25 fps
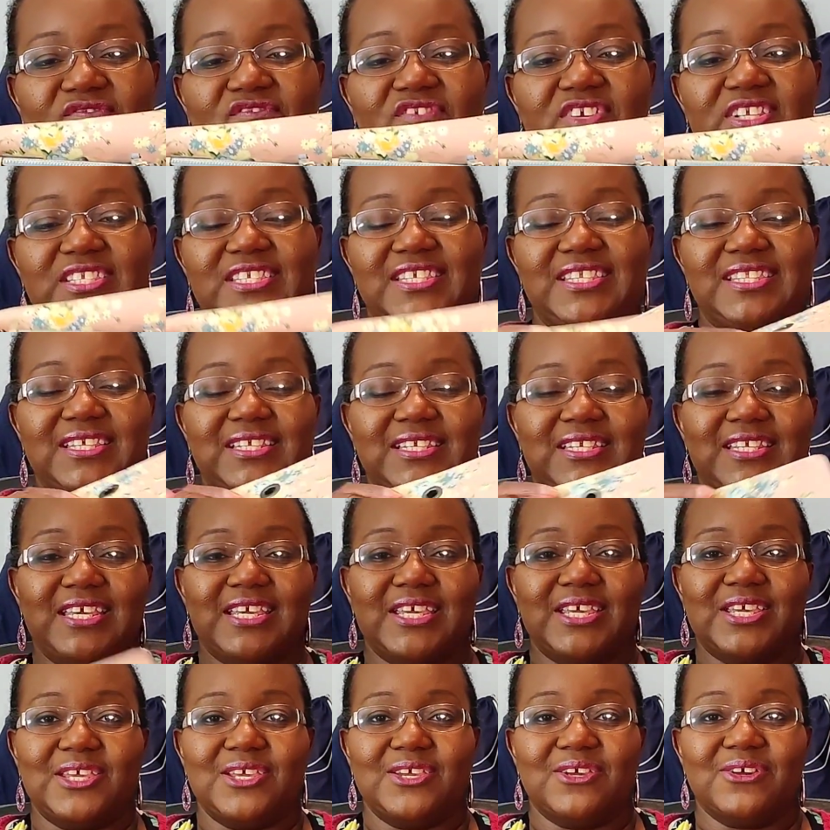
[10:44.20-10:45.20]
what fits in the
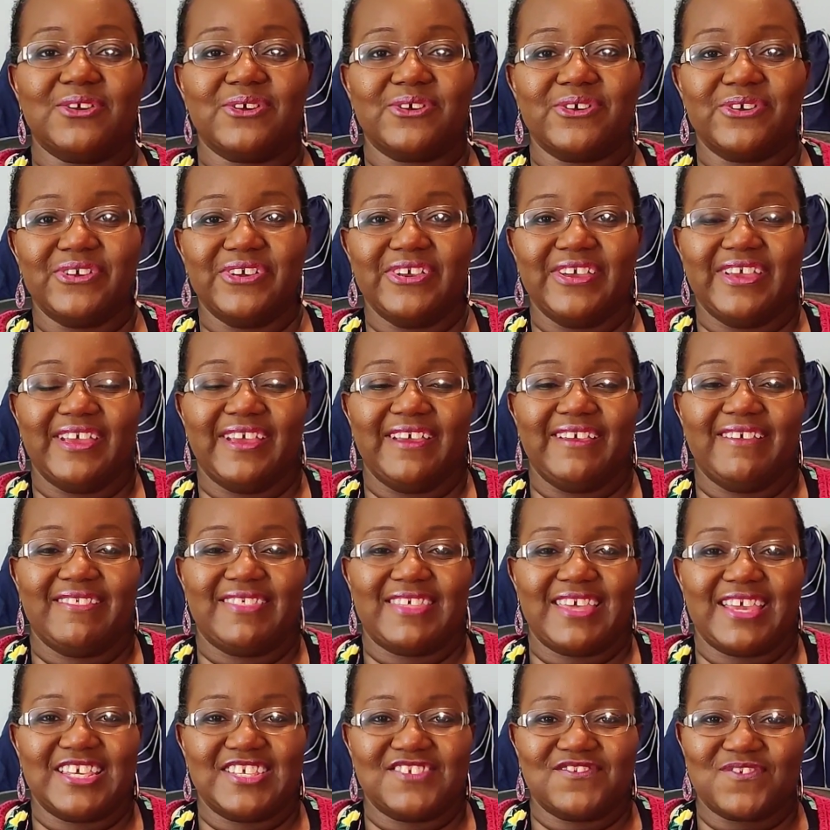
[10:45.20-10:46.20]
Dinkier.
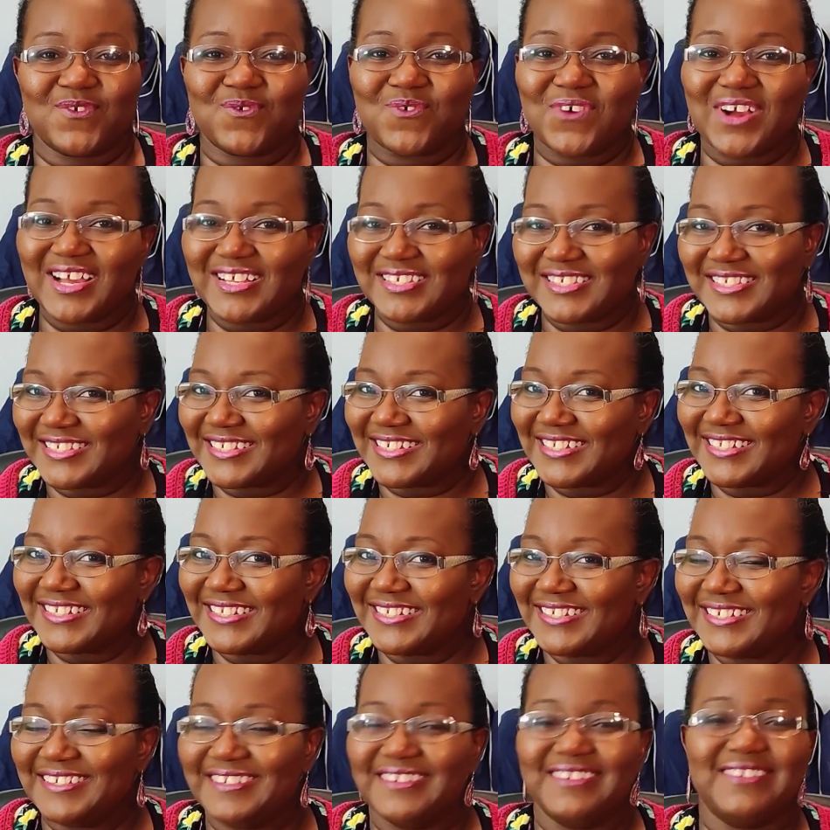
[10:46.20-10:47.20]
Thanks for
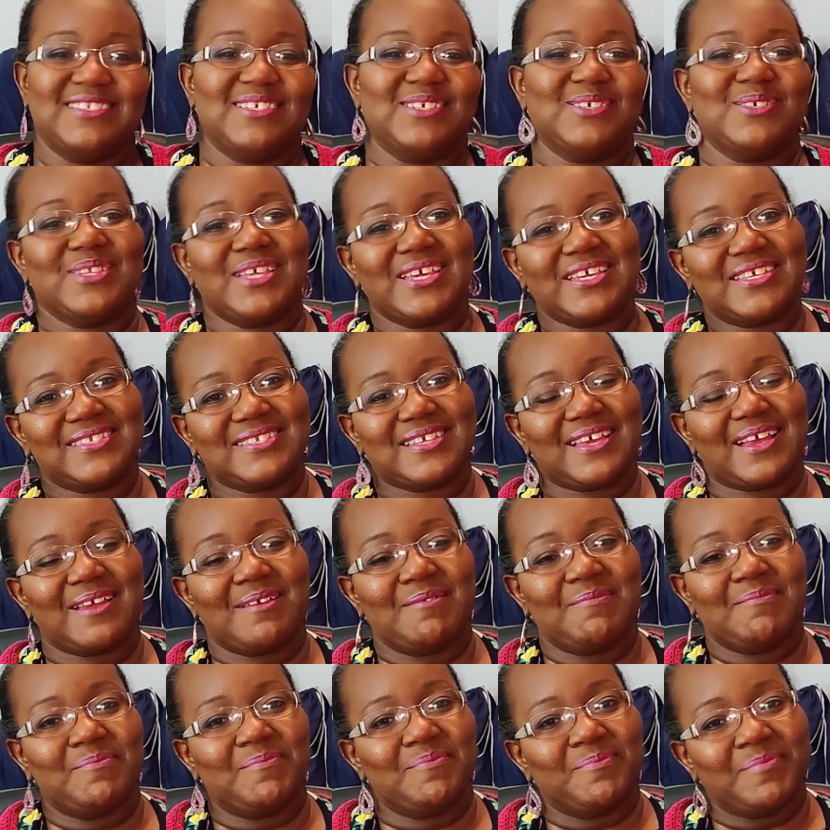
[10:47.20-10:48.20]
watching. Till next
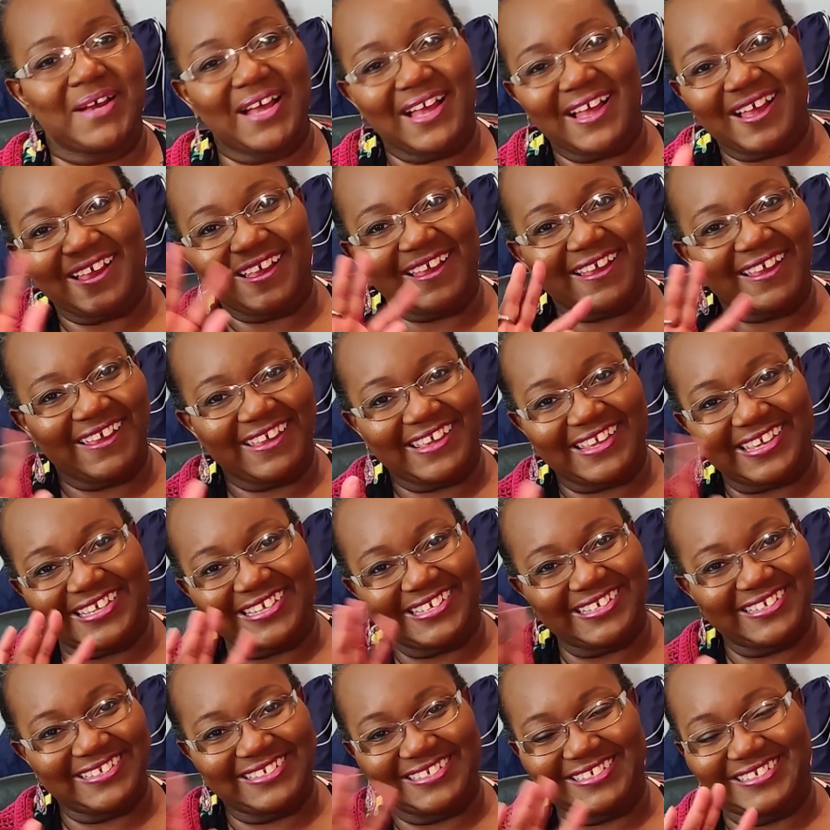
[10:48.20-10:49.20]
time. Bye.